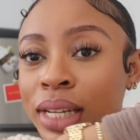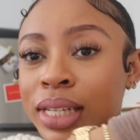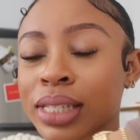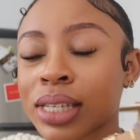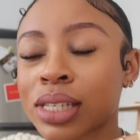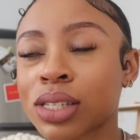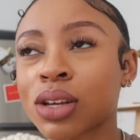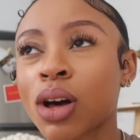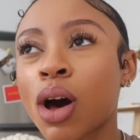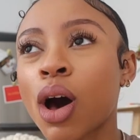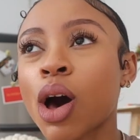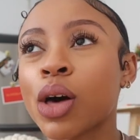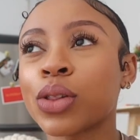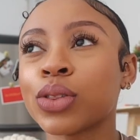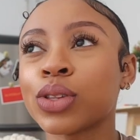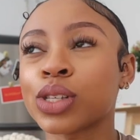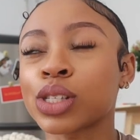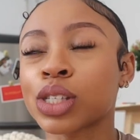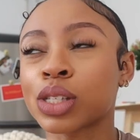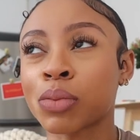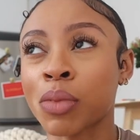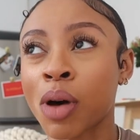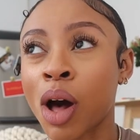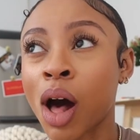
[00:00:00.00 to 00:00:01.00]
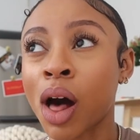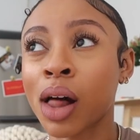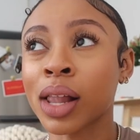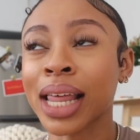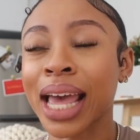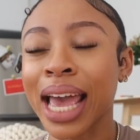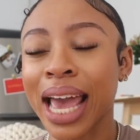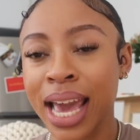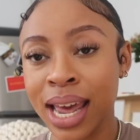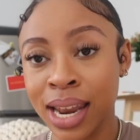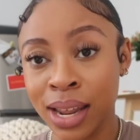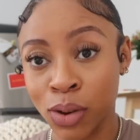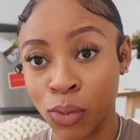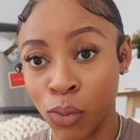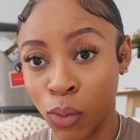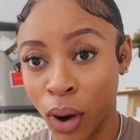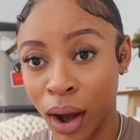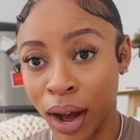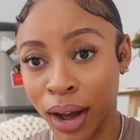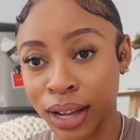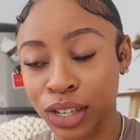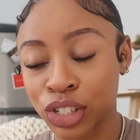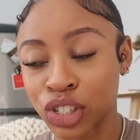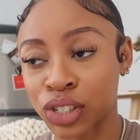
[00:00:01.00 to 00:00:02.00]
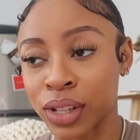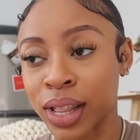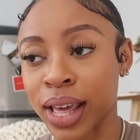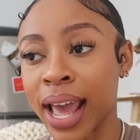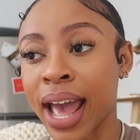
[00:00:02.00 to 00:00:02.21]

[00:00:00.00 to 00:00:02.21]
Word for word: This is called the Small Edit watch.